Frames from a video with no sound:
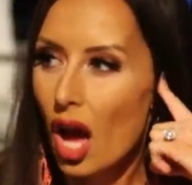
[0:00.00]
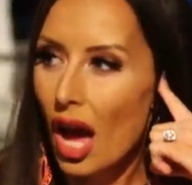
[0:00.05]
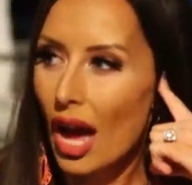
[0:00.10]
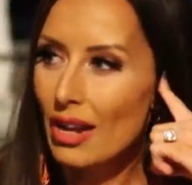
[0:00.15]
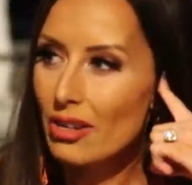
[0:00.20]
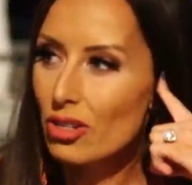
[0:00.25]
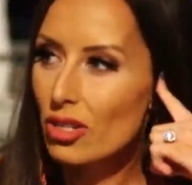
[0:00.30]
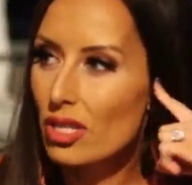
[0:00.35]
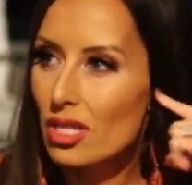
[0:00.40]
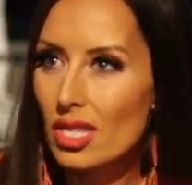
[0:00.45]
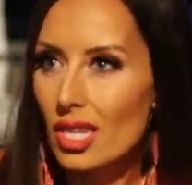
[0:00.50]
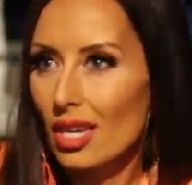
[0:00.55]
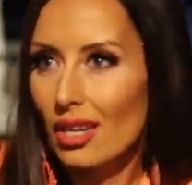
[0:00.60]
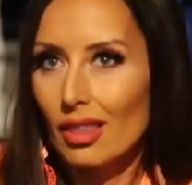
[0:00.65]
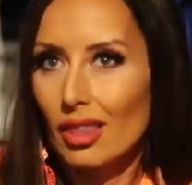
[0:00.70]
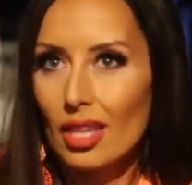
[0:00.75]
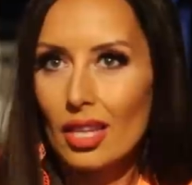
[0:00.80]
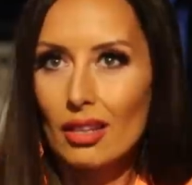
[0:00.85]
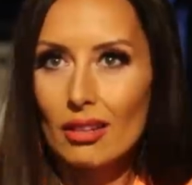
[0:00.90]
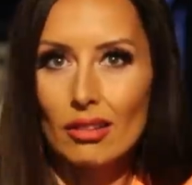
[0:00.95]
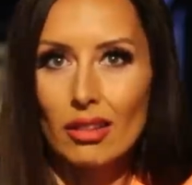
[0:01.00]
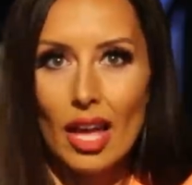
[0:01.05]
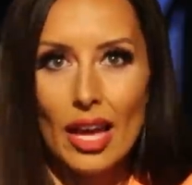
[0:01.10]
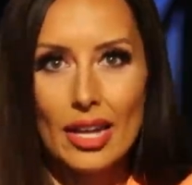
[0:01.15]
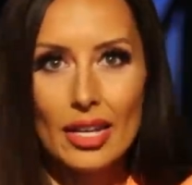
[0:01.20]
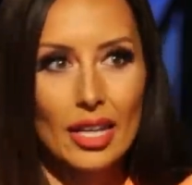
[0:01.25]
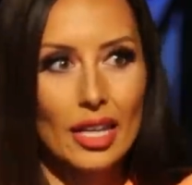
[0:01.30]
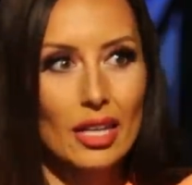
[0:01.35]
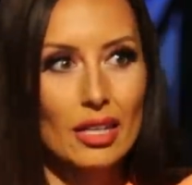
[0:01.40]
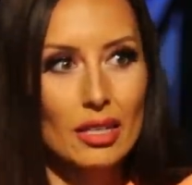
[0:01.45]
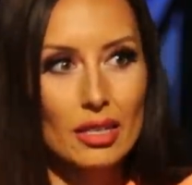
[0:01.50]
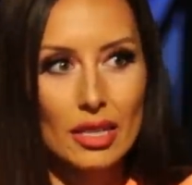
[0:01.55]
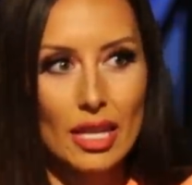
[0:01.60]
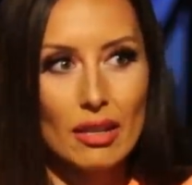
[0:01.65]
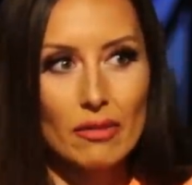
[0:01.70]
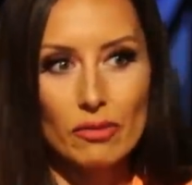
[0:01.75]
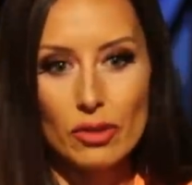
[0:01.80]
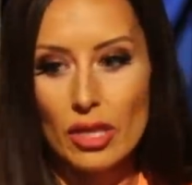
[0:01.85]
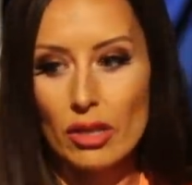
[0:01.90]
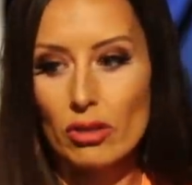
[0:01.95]
I just think that like it,
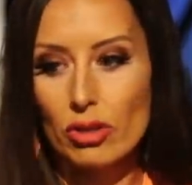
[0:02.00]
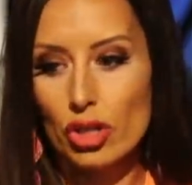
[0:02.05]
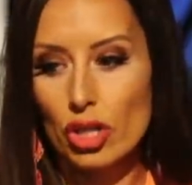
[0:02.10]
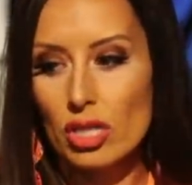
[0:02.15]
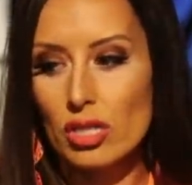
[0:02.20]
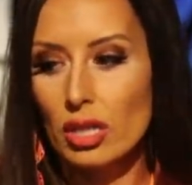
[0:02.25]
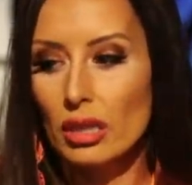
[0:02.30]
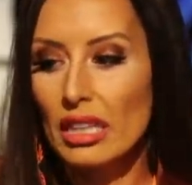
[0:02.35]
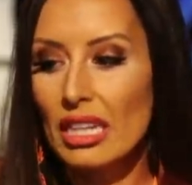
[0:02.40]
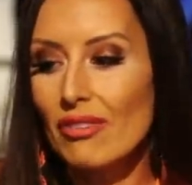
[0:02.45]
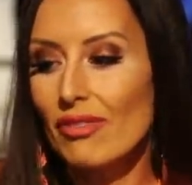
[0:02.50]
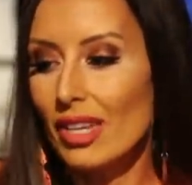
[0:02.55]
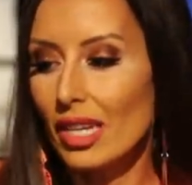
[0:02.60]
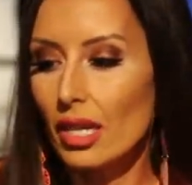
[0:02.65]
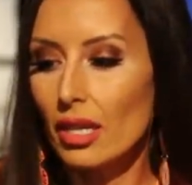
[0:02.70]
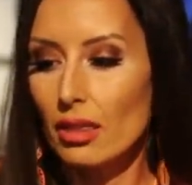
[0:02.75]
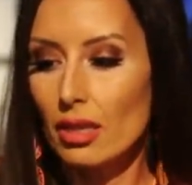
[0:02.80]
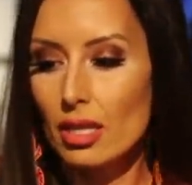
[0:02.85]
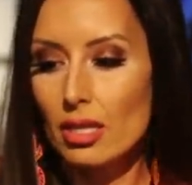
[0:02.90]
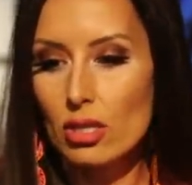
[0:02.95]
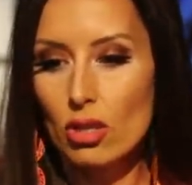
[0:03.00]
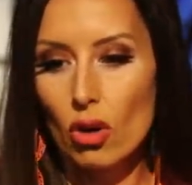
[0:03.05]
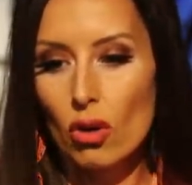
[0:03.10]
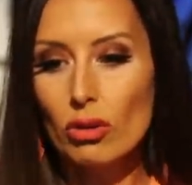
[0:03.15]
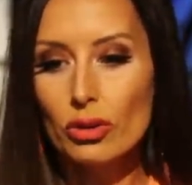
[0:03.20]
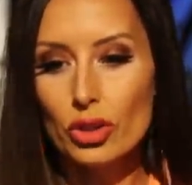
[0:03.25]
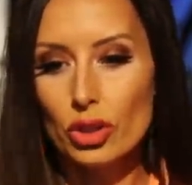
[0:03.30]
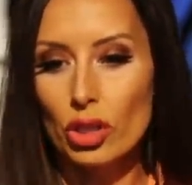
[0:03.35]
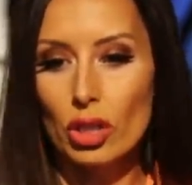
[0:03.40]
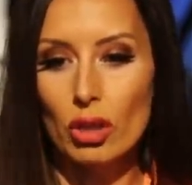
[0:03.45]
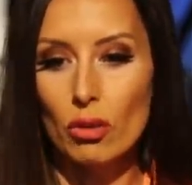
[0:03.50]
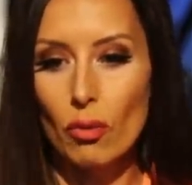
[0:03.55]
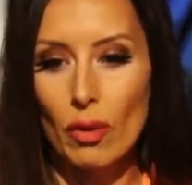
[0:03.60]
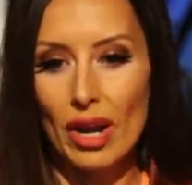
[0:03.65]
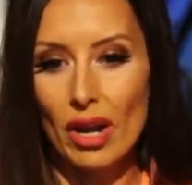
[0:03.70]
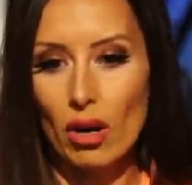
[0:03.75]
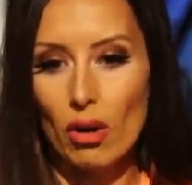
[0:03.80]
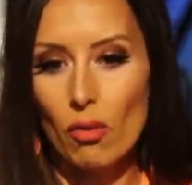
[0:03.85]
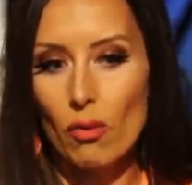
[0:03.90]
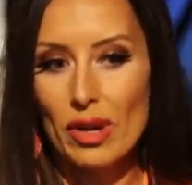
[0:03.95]
they they're just living in this culture
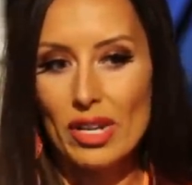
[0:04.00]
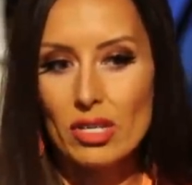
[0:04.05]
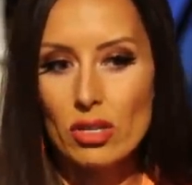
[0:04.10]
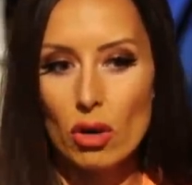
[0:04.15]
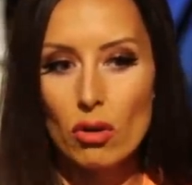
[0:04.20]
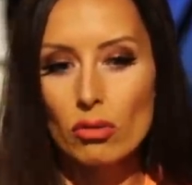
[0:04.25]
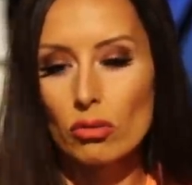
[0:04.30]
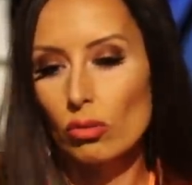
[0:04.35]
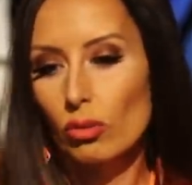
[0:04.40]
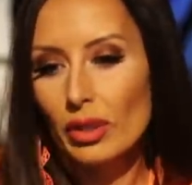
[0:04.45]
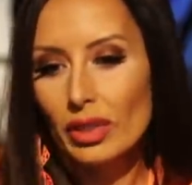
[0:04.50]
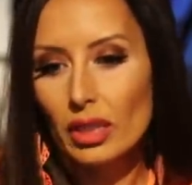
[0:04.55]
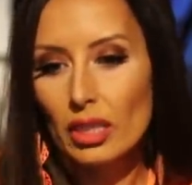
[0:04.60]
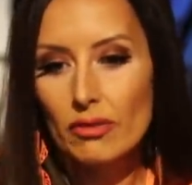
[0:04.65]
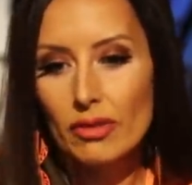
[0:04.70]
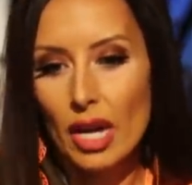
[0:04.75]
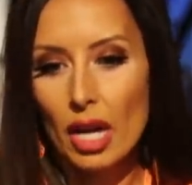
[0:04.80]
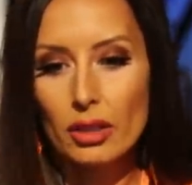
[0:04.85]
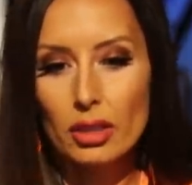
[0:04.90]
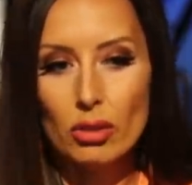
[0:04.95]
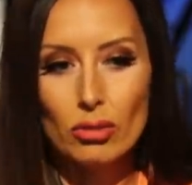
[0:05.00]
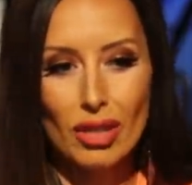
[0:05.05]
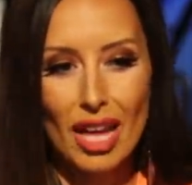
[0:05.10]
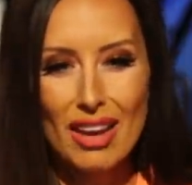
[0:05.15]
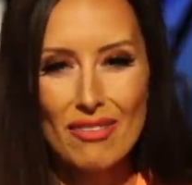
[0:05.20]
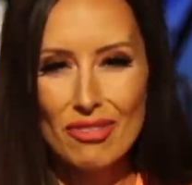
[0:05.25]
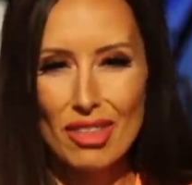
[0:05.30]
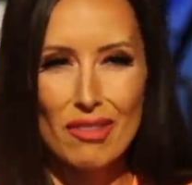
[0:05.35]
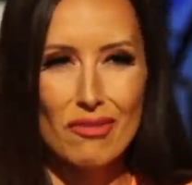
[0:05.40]
where we don't really value life.